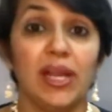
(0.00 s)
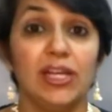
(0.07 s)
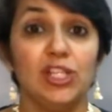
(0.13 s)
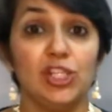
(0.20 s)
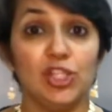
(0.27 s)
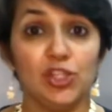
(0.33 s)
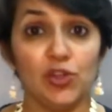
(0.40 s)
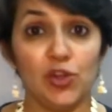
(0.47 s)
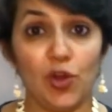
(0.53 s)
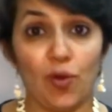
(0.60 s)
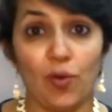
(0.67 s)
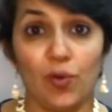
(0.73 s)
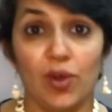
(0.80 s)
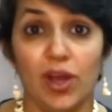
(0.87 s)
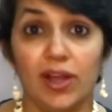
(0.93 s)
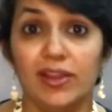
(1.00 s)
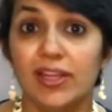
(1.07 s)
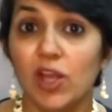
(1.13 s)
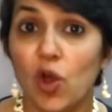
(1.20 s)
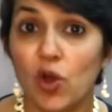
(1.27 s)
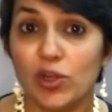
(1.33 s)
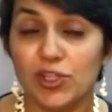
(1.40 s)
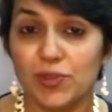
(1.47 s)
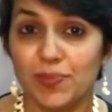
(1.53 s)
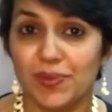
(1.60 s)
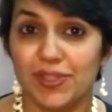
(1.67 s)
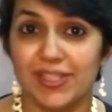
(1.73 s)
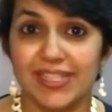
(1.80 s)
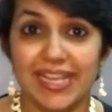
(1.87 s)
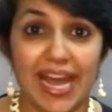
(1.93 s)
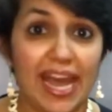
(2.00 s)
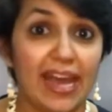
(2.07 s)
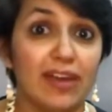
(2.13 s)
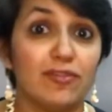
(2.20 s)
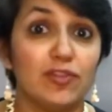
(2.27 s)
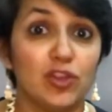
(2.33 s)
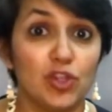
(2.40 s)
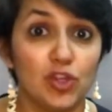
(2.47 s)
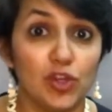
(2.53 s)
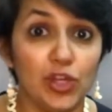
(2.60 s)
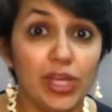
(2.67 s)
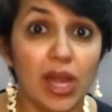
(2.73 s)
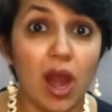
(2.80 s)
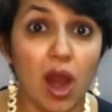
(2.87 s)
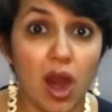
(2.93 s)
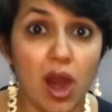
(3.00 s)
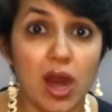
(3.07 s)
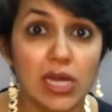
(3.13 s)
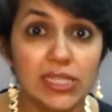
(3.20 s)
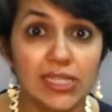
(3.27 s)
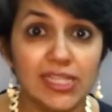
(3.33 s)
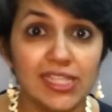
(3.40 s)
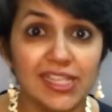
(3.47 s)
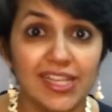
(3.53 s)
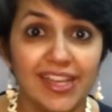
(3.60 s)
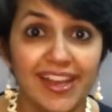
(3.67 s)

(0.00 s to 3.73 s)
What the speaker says: Did you know the octopus have 3 hearts?